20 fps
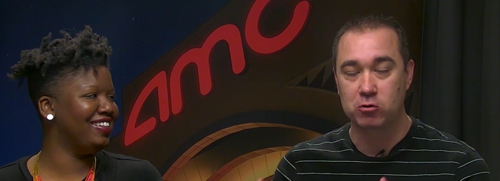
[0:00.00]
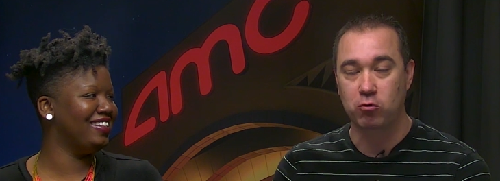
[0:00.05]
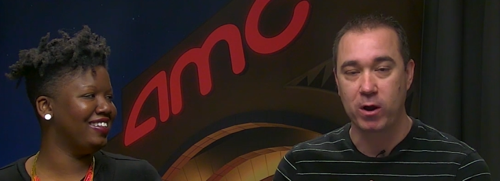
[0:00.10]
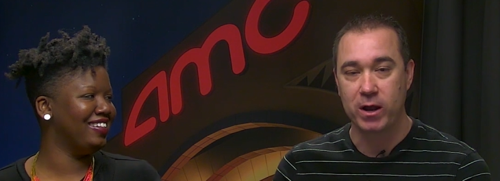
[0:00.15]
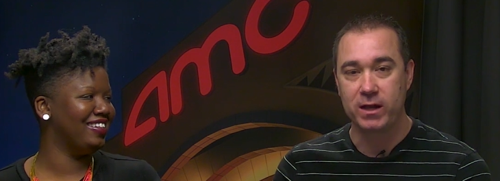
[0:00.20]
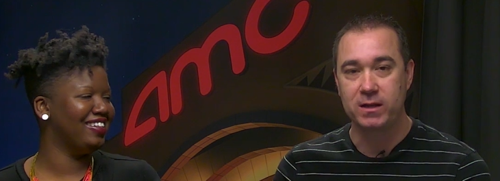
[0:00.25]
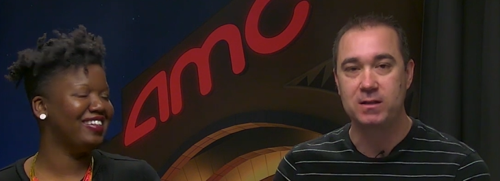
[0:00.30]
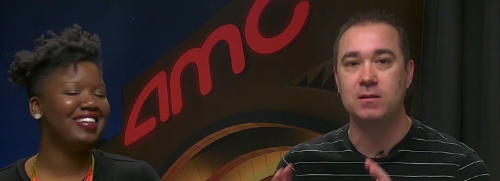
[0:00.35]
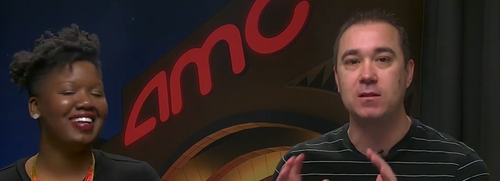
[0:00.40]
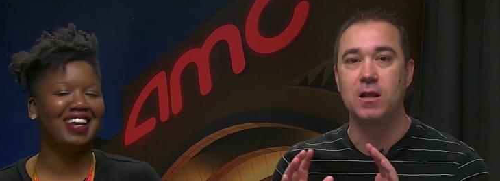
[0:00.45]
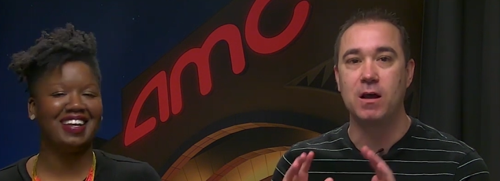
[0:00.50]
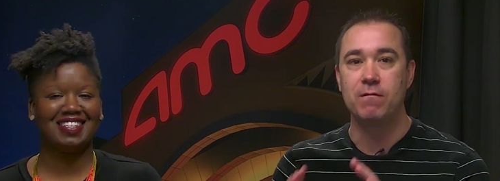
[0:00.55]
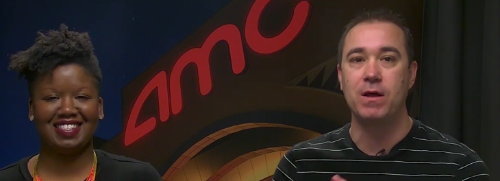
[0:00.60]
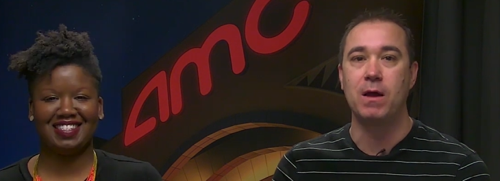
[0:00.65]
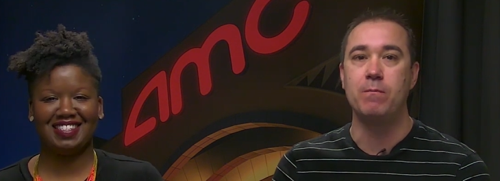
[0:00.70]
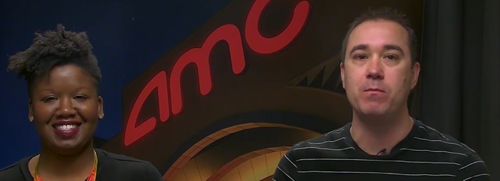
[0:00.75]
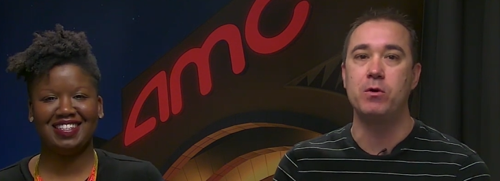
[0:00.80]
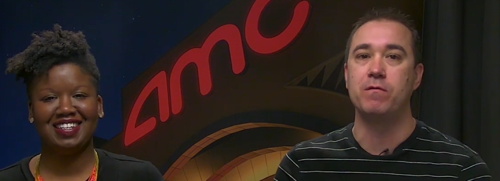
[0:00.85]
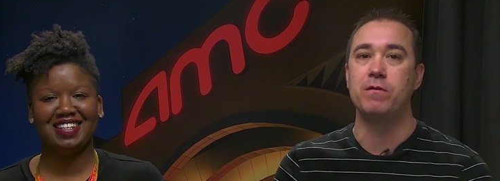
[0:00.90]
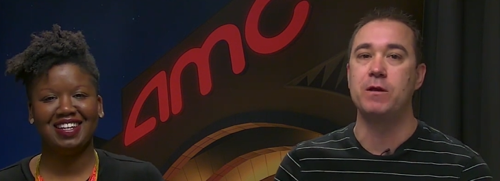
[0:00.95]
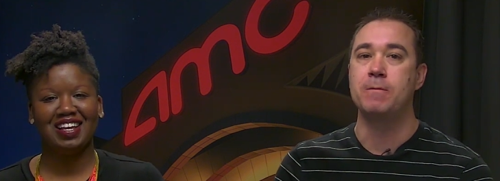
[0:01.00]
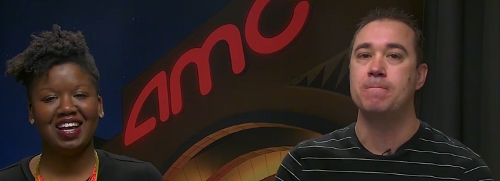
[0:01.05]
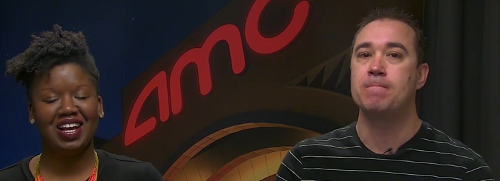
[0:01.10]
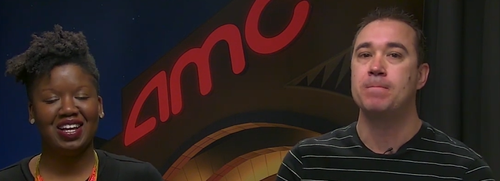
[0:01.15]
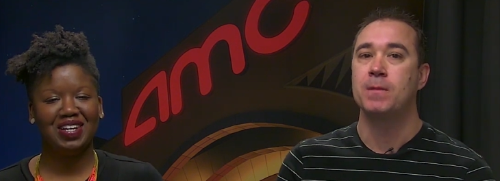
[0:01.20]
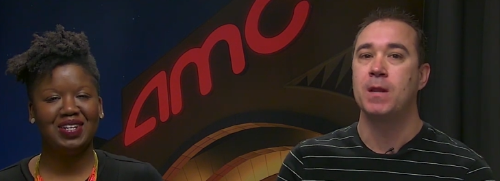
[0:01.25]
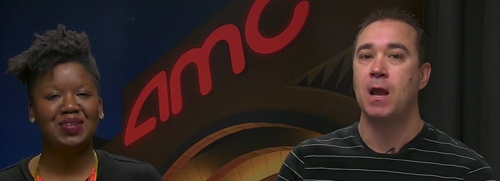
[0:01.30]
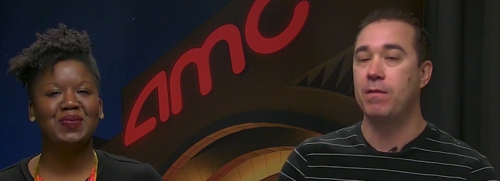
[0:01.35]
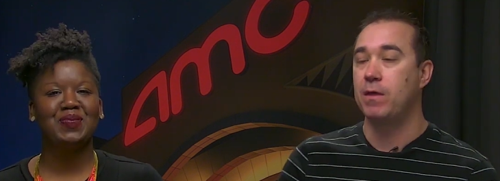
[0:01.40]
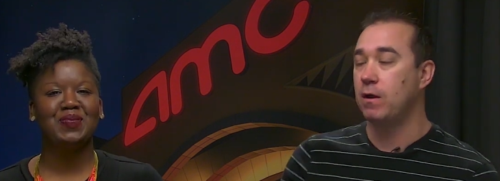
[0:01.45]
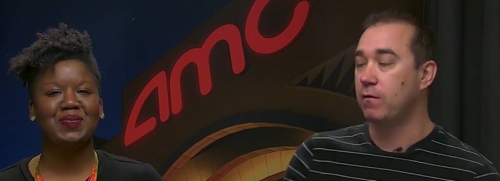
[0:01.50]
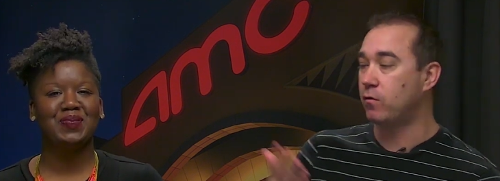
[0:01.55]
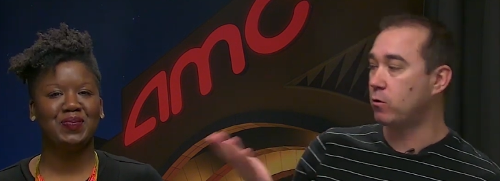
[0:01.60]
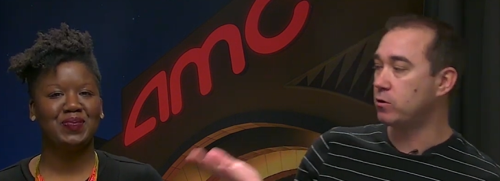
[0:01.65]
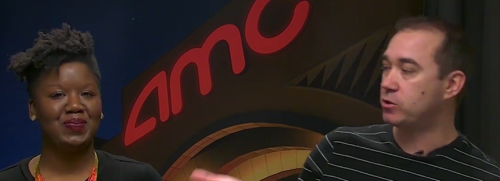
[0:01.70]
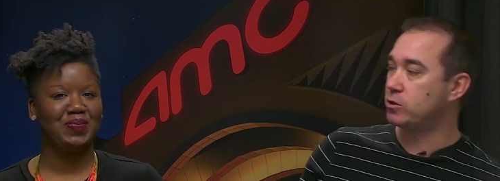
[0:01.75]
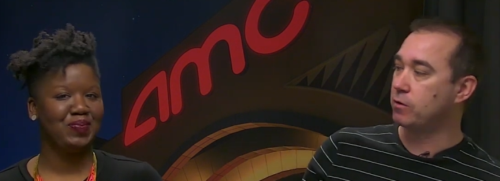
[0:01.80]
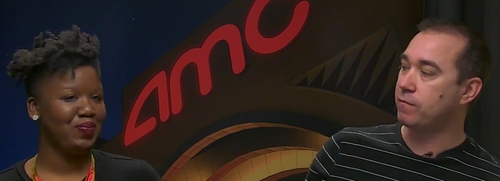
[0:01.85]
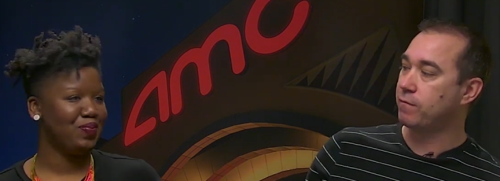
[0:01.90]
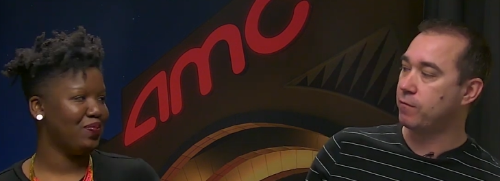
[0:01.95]
Speaker 1: was great. Love that movie. And then, of
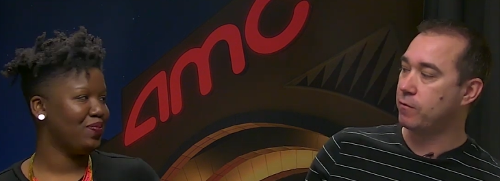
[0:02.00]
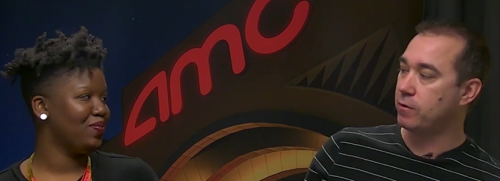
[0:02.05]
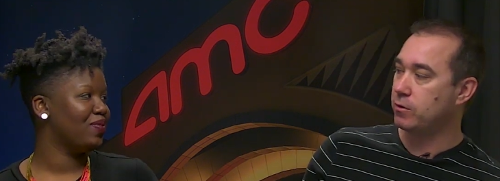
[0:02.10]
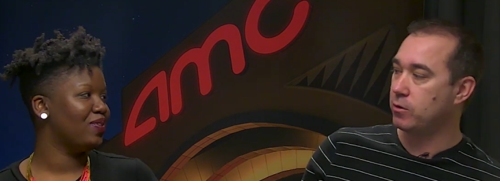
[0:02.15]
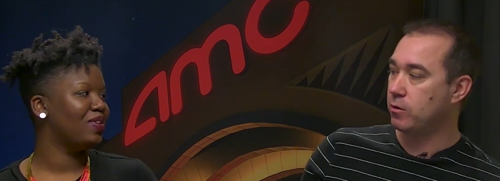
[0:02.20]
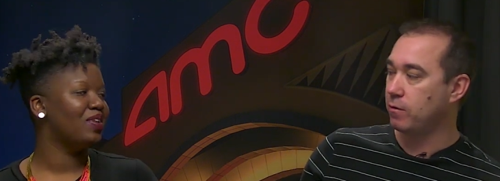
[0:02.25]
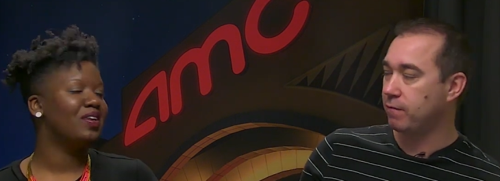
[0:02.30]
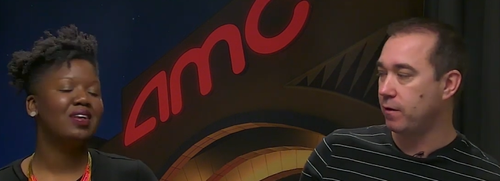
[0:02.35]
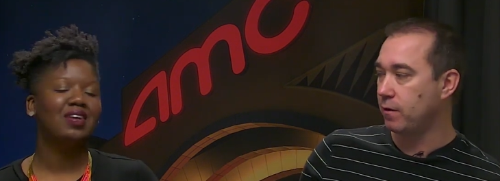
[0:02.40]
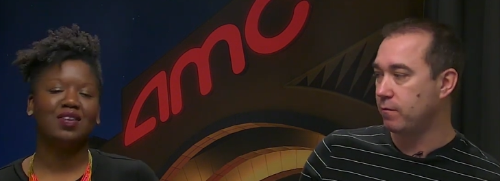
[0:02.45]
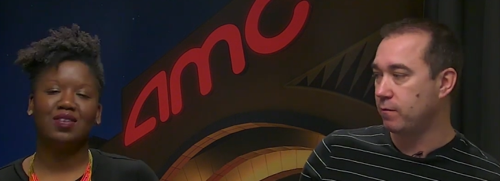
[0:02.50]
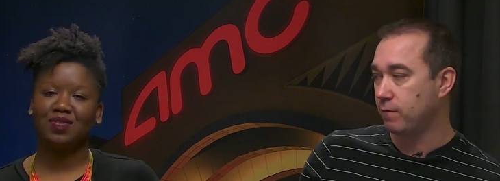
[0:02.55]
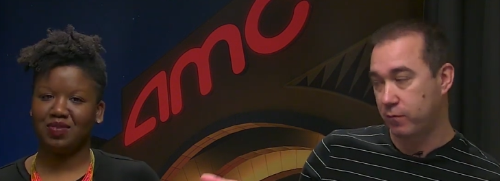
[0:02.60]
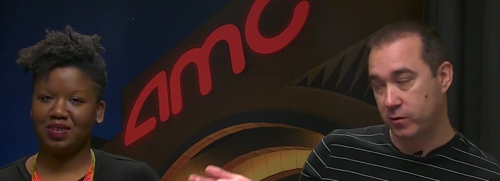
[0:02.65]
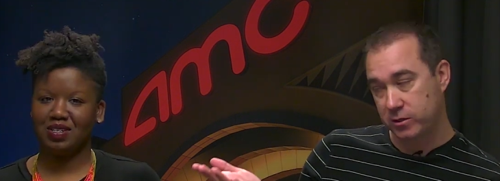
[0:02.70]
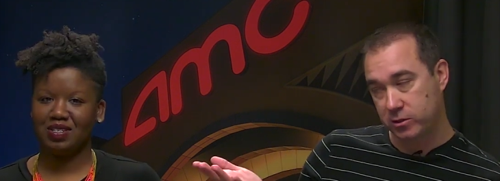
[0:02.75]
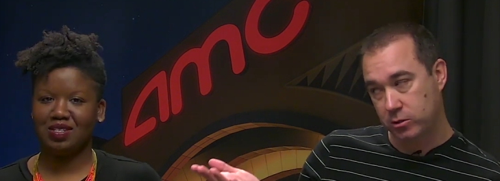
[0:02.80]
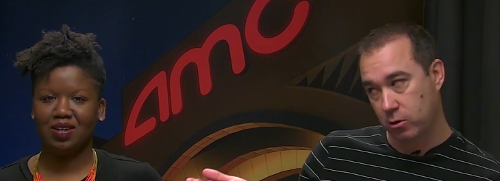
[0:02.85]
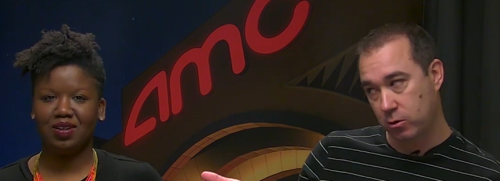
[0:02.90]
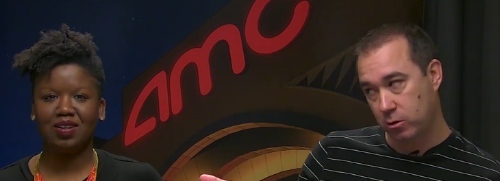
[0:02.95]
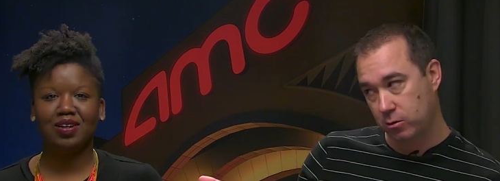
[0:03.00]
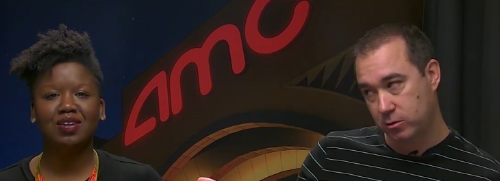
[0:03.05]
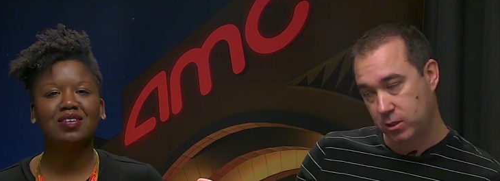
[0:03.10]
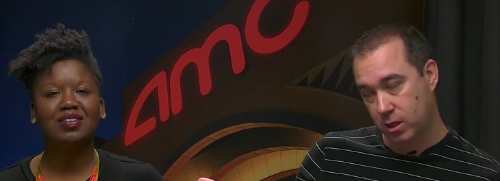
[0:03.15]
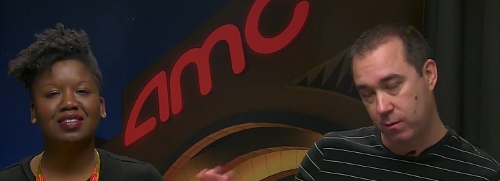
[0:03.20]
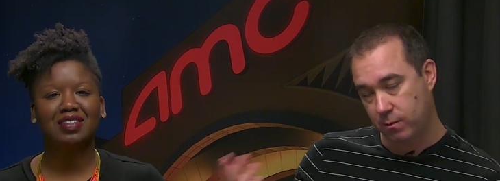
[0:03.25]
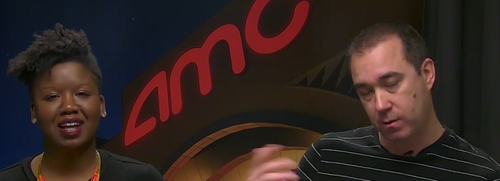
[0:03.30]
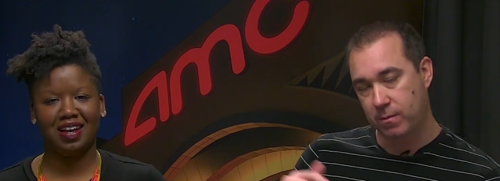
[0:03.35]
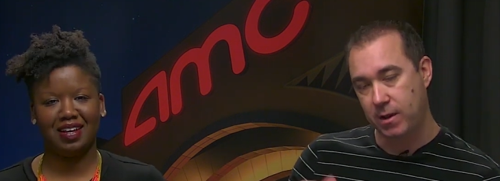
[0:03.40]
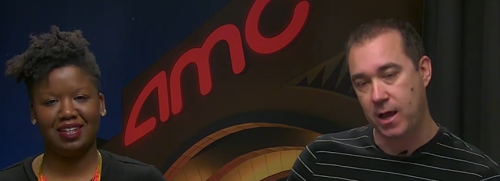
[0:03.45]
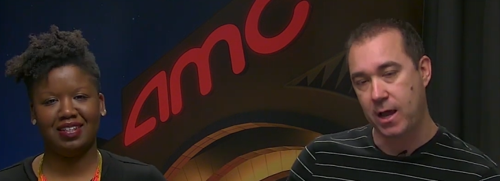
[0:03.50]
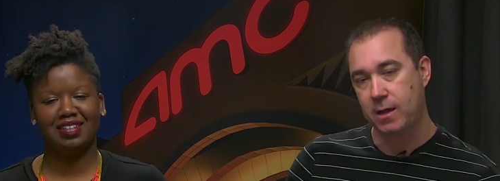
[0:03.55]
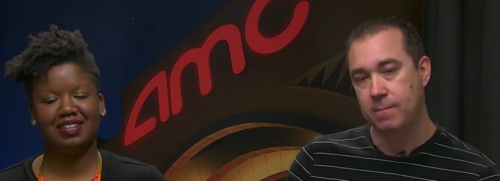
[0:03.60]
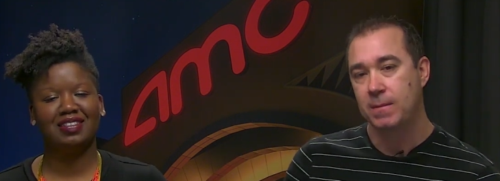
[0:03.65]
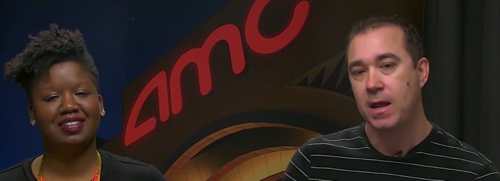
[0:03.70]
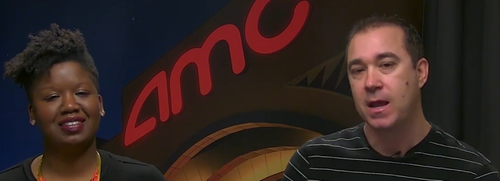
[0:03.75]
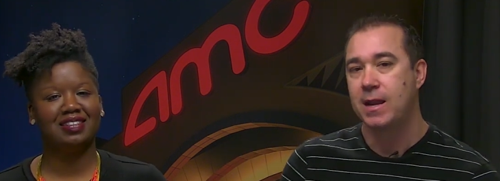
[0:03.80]
course, your your favorite free, free solo is coming yeah. back.